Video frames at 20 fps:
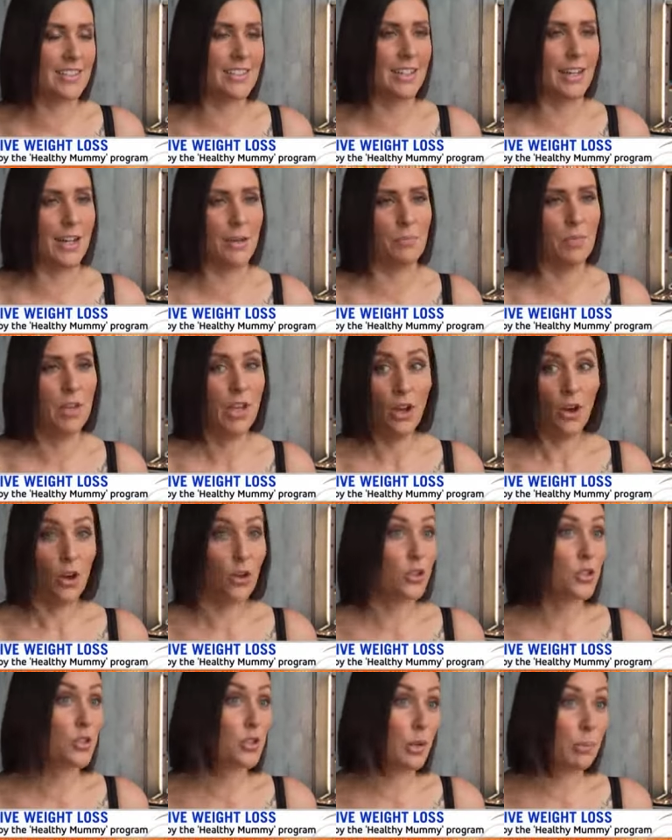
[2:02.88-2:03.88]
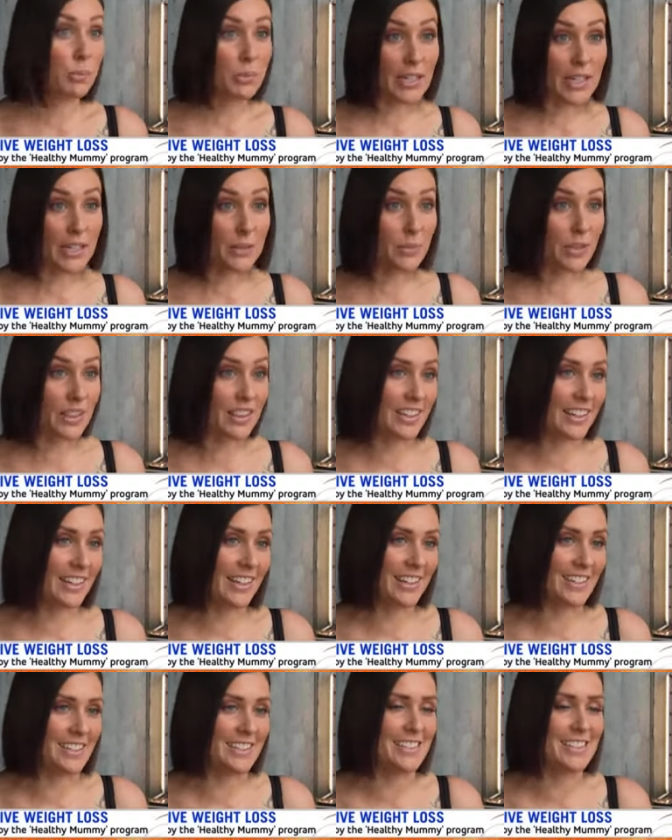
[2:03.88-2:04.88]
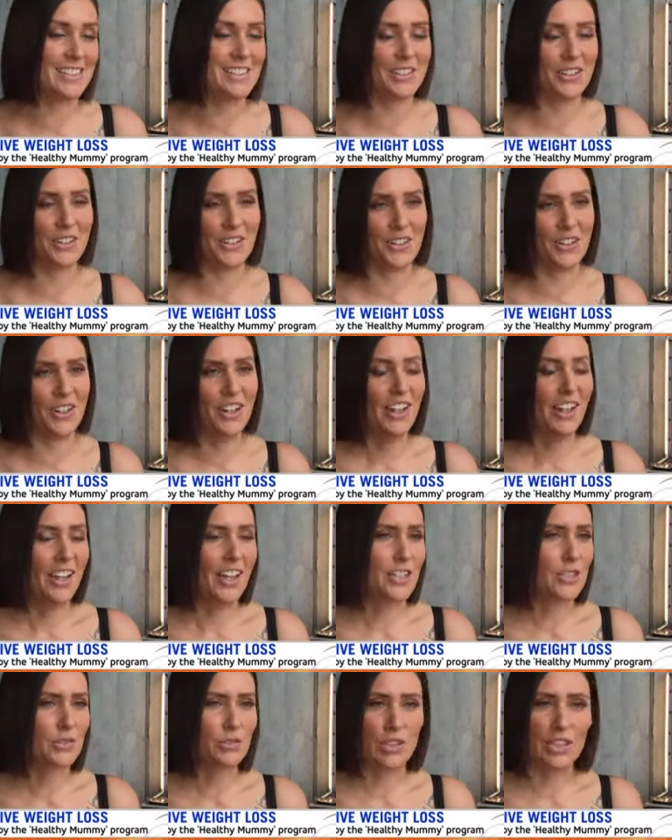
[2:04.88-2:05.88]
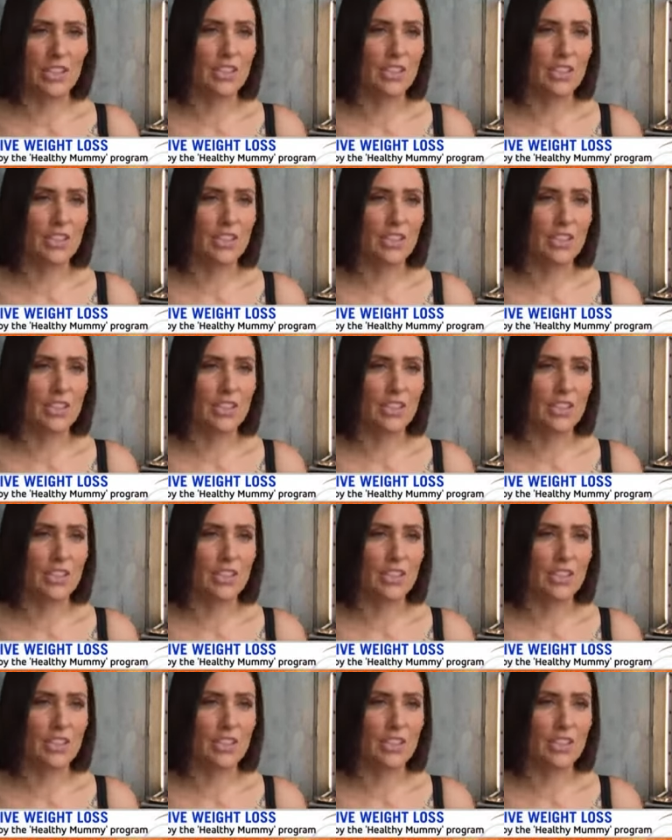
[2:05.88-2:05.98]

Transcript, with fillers: I'm on the trampoline with the kids. So it's really